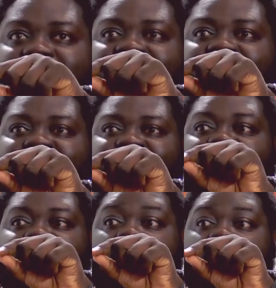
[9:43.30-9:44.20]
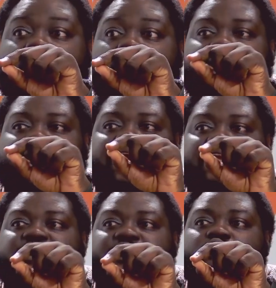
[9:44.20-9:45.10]
before the
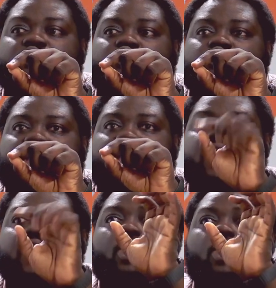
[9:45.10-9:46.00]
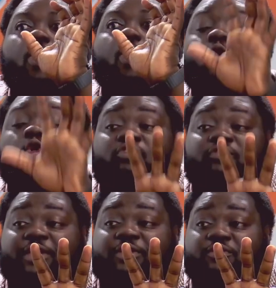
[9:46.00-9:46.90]
Nigerian songs were all over
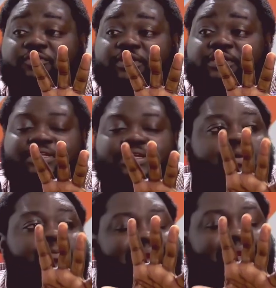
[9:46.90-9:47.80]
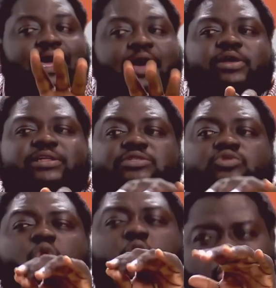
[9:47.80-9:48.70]
in your face, but now it is
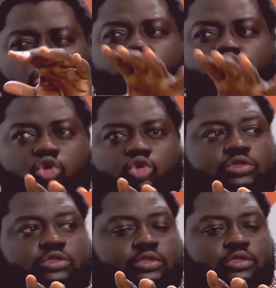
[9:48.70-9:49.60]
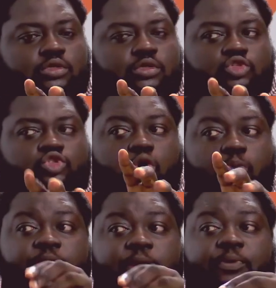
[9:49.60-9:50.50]
well controlled. So
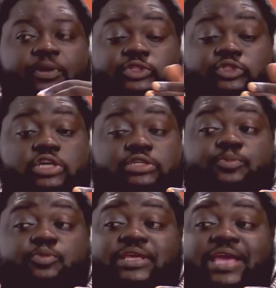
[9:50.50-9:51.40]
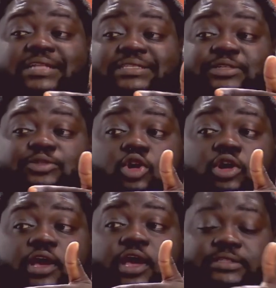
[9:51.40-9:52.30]
the songs people hear at
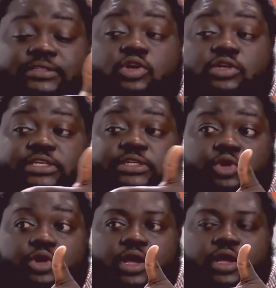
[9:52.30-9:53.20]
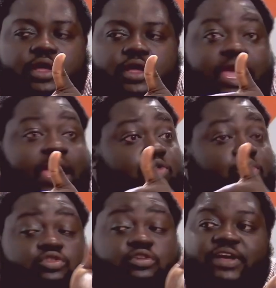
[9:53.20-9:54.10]
TikTok, see on TikTok, and go
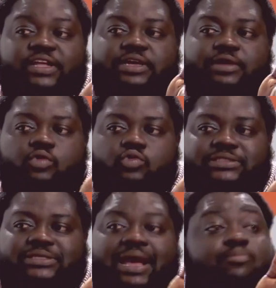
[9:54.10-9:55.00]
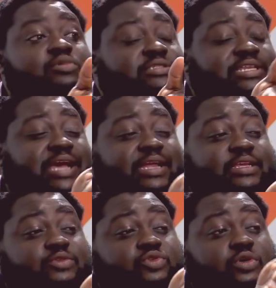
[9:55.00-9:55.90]
to events and requests are mostly Ghanaian
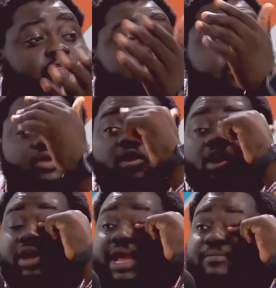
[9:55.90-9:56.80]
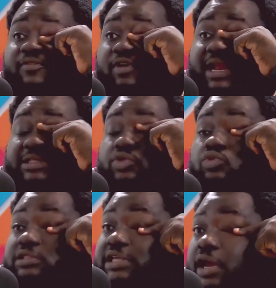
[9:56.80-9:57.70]
songs. Unlike before that, you would
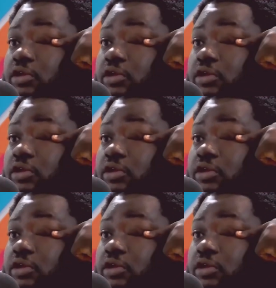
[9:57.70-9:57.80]
see a lot of